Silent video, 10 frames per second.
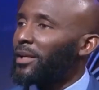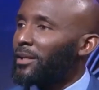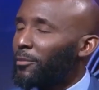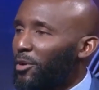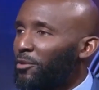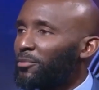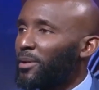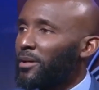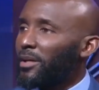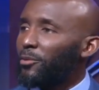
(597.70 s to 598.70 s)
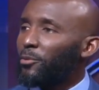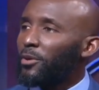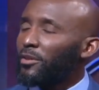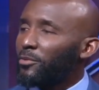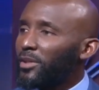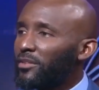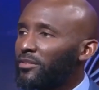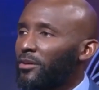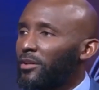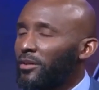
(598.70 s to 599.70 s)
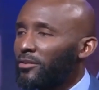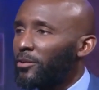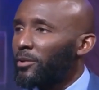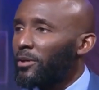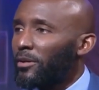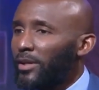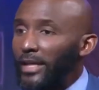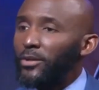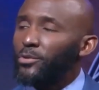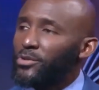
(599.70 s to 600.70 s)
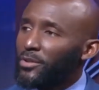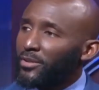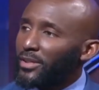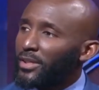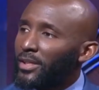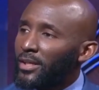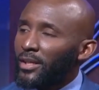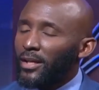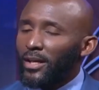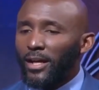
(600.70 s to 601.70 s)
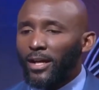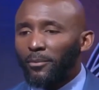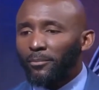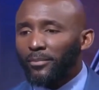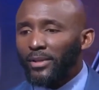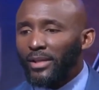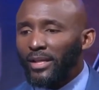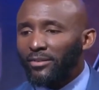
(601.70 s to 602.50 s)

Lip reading: a post player he was when he started his career in New Jersey. He's a